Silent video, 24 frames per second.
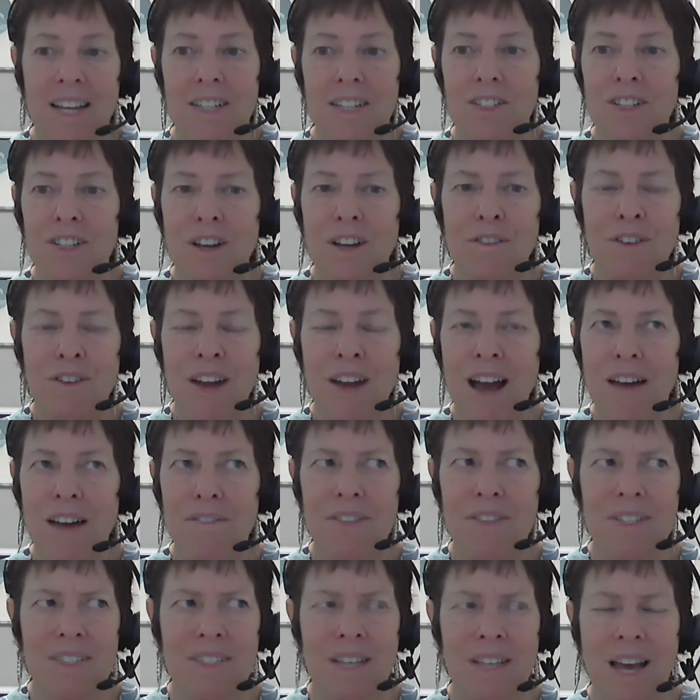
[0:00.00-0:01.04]
Do you ever have
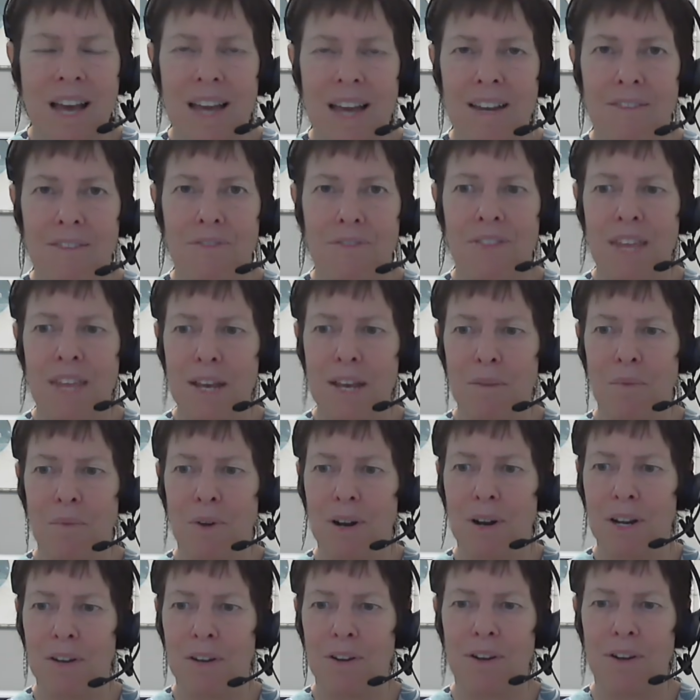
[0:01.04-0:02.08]
this kind of thing where
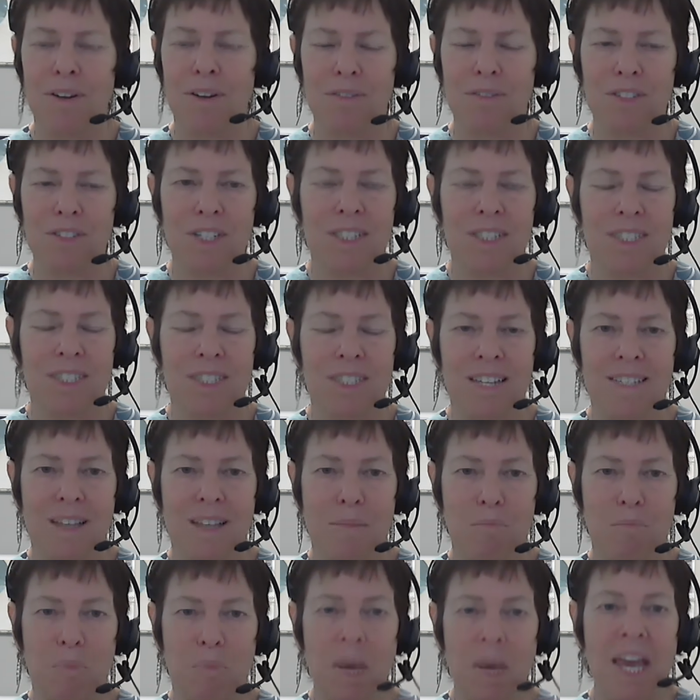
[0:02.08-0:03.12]
a nerve just does a
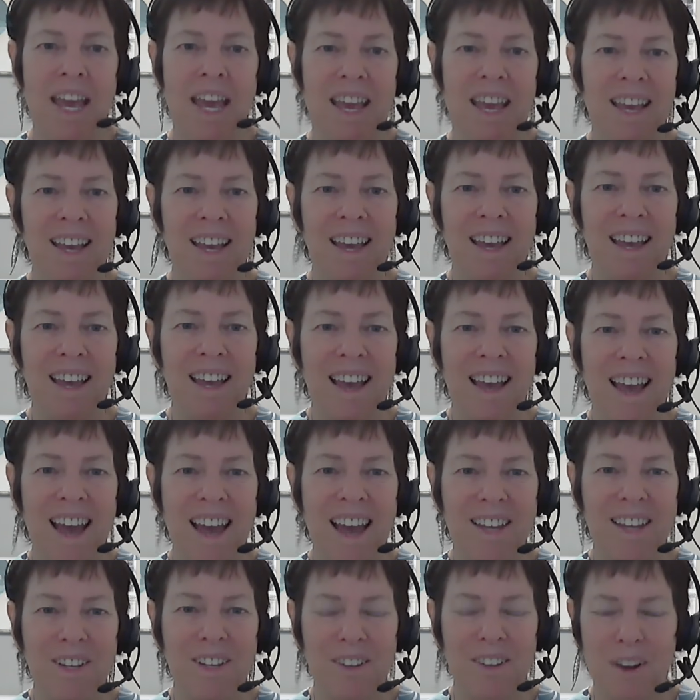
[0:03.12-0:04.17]
ping
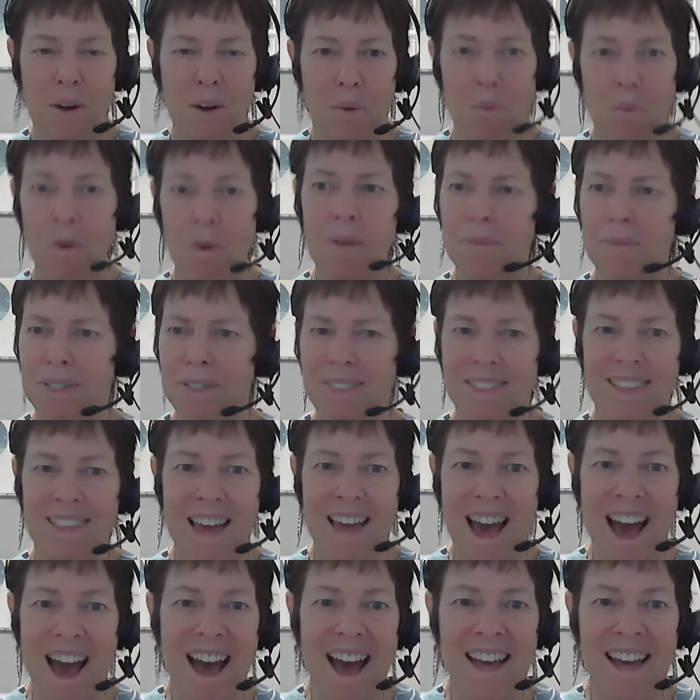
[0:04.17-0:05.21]
and you go, what was
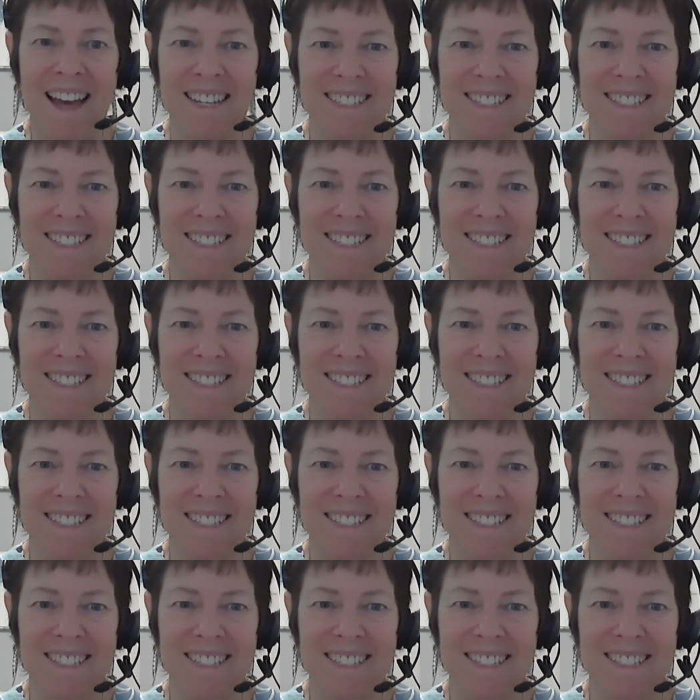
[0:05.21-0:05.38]
that?